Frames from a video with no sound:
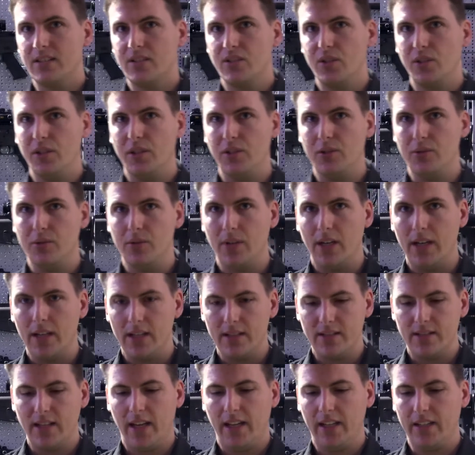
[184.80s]
to you in a
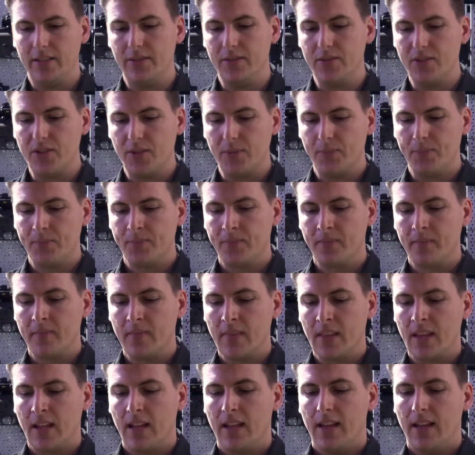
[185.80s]
second.
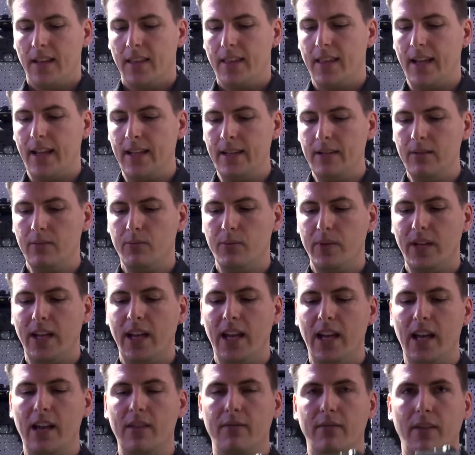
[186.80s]
Then we
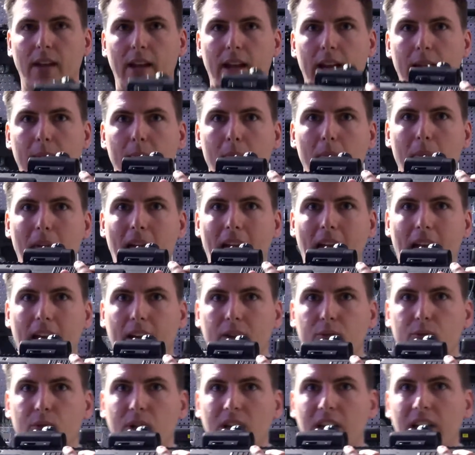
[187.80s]
have a
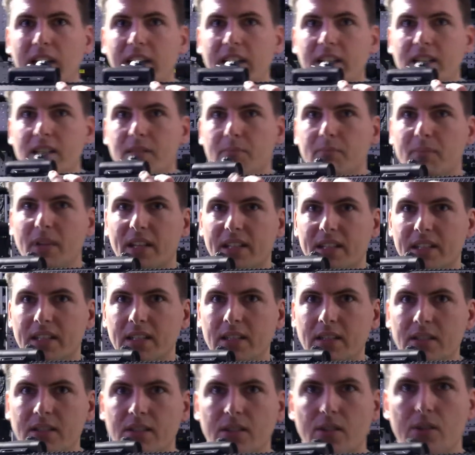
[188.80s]
mag release
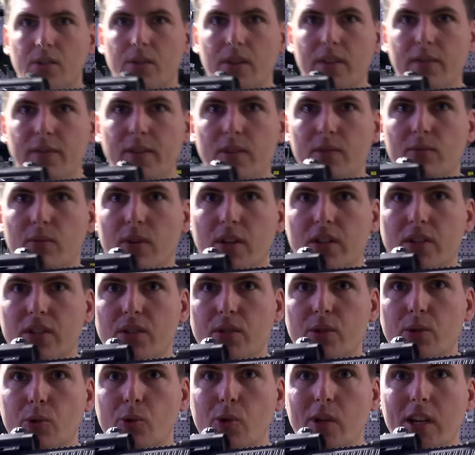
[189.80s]
button. So if you want
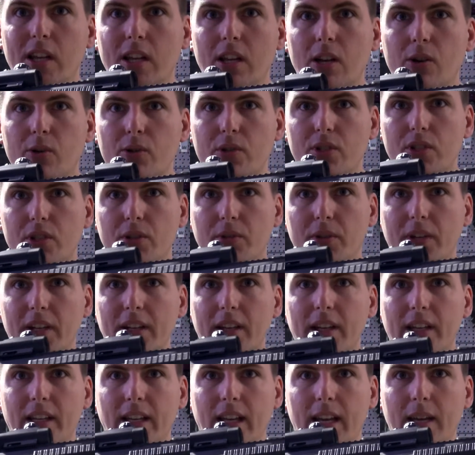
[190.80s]
to reload during
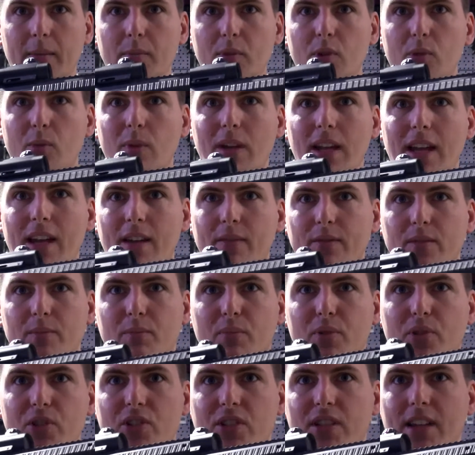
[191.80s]
the game, you will have to
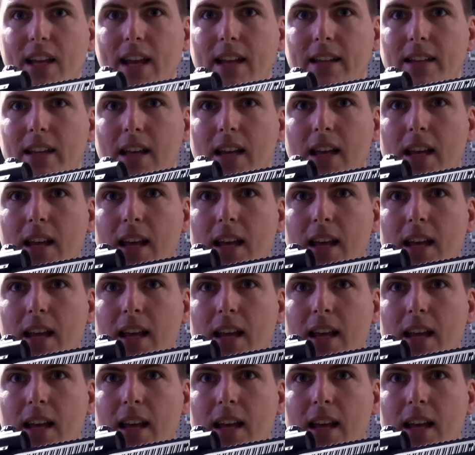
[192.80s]
push that